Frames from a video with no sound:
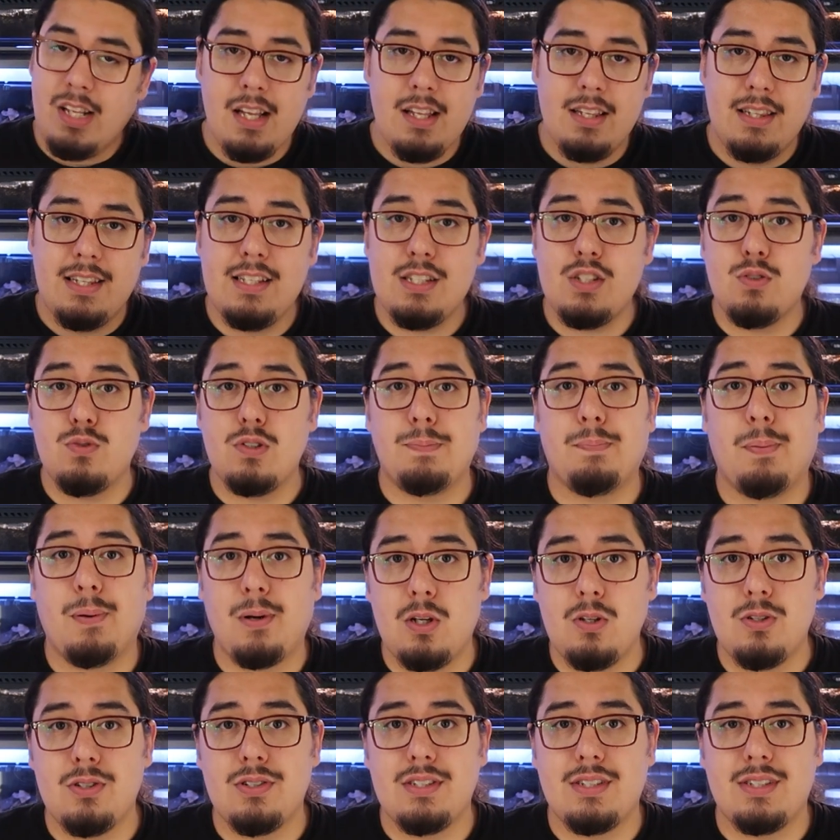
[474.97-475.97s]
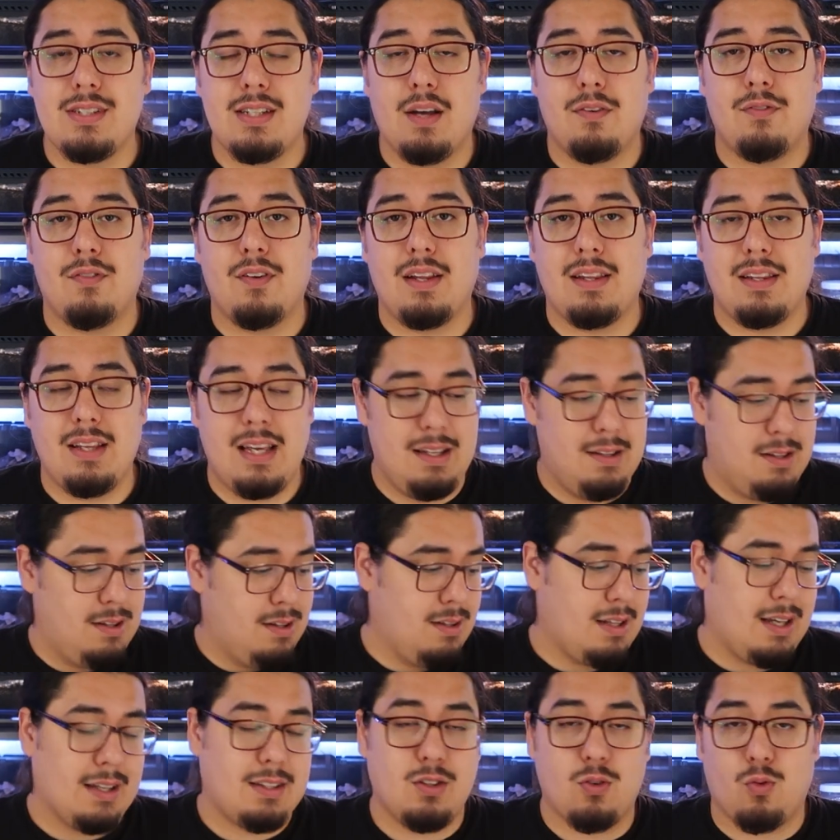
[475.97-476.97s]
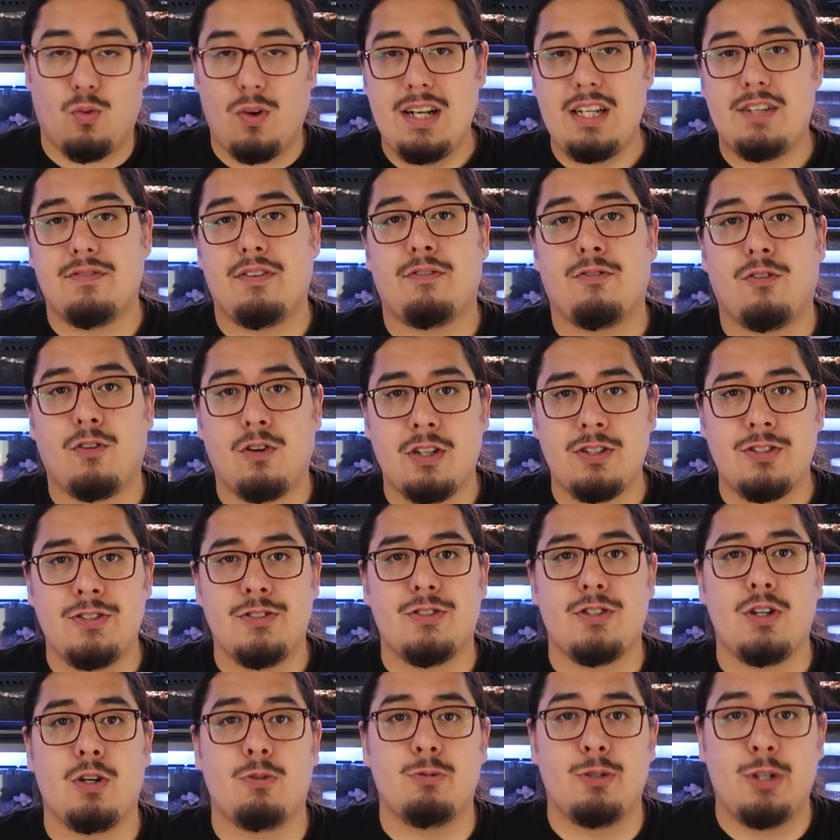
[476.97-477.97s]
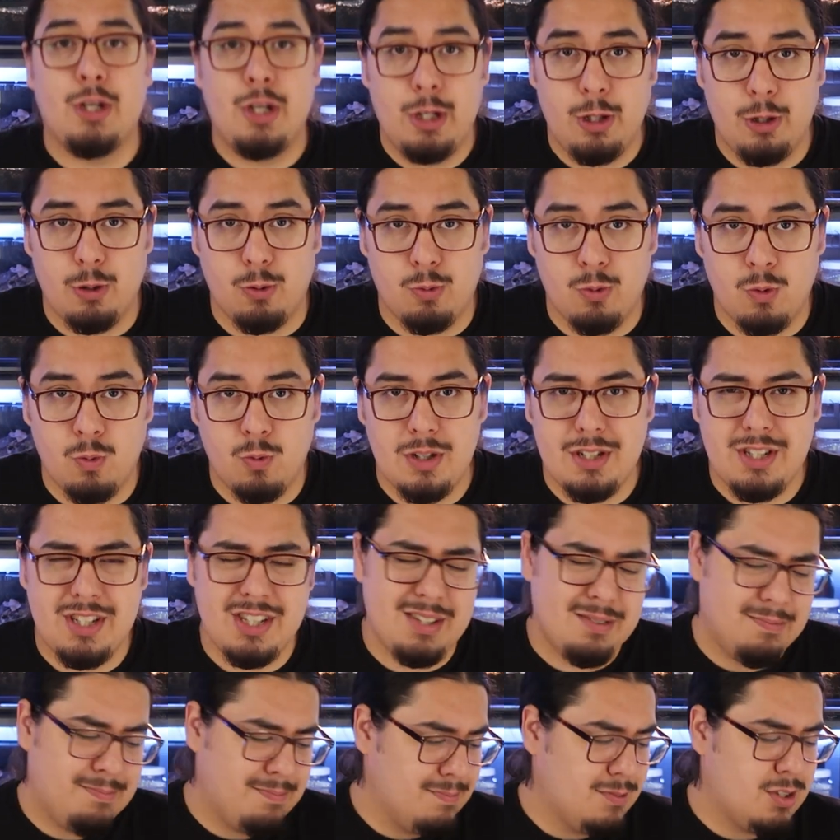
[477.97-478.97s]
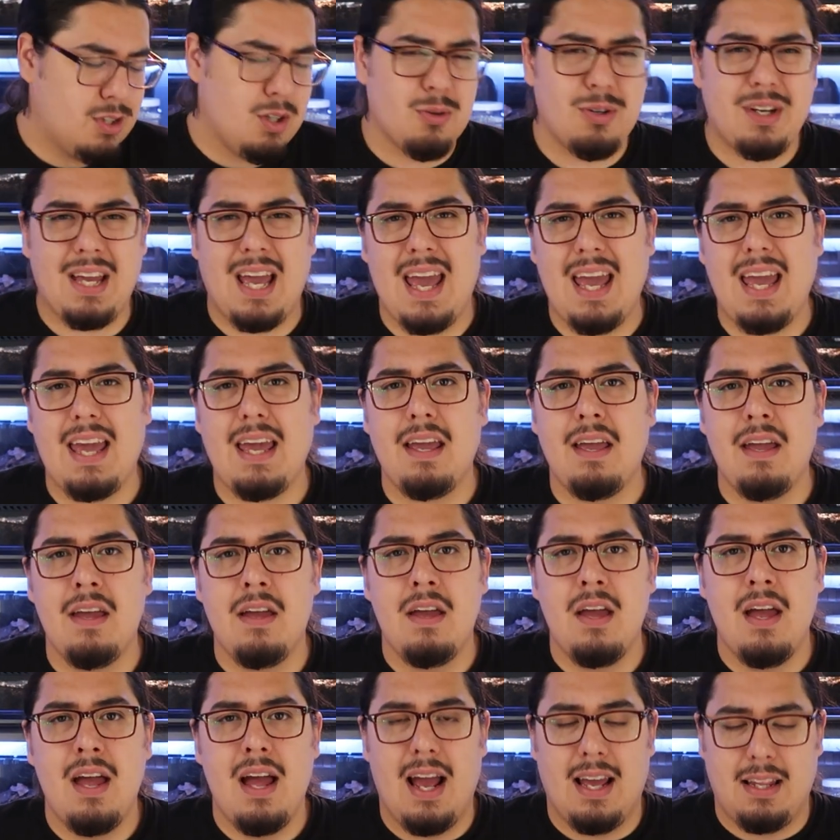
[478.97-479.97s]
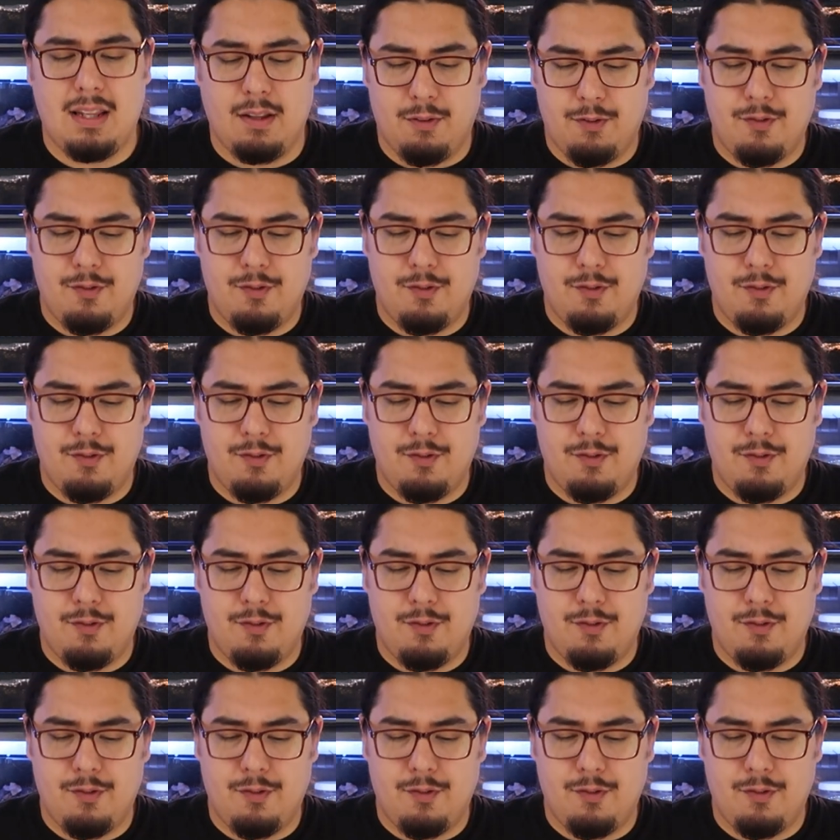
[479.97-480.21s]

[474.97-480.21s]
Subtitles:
This was producing stuff in like the range of a Ferguson Zone 2, which it's okay. And the